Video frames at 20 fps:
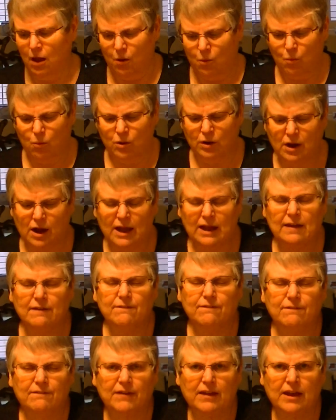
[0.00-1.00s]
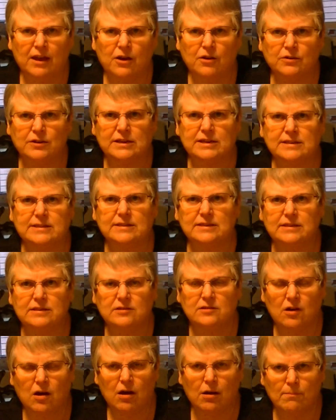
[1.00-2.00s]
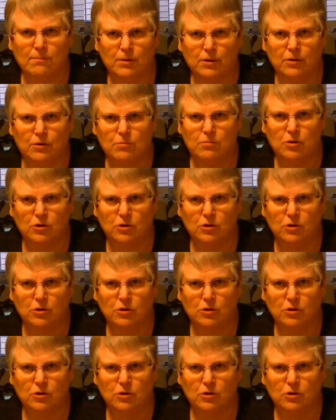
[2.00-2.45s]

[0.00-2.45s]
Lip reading: What I have found is the Tombow